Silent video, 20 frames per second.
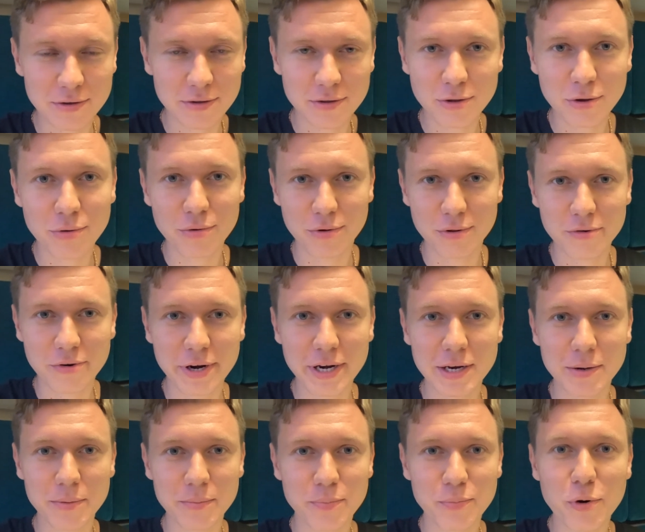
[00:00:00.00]
no
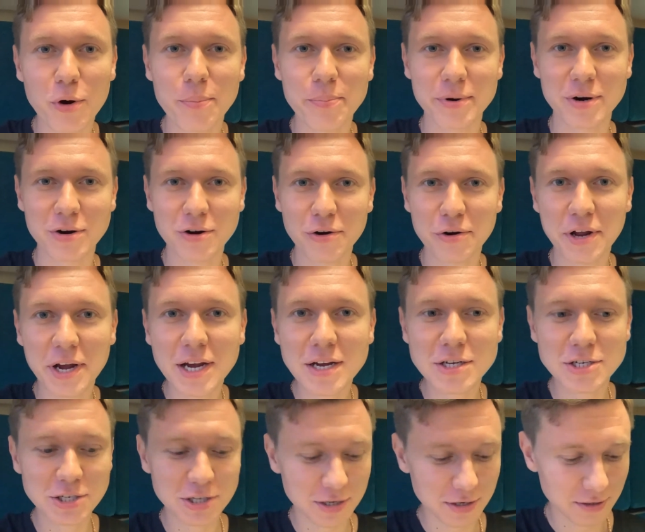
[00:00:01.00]
already proper
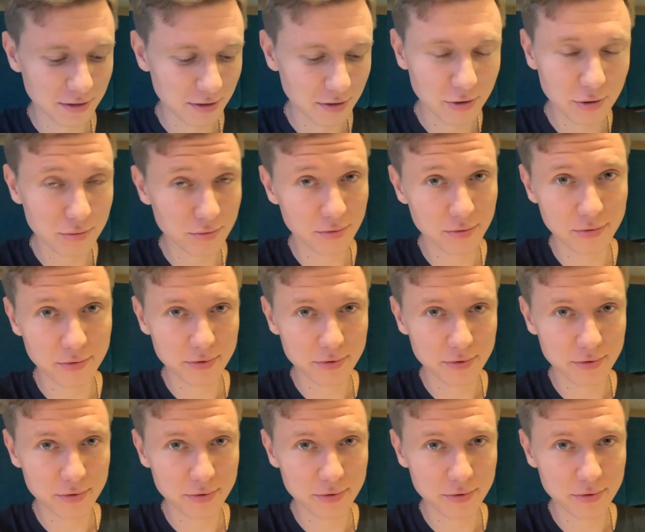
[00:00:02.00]
connection, no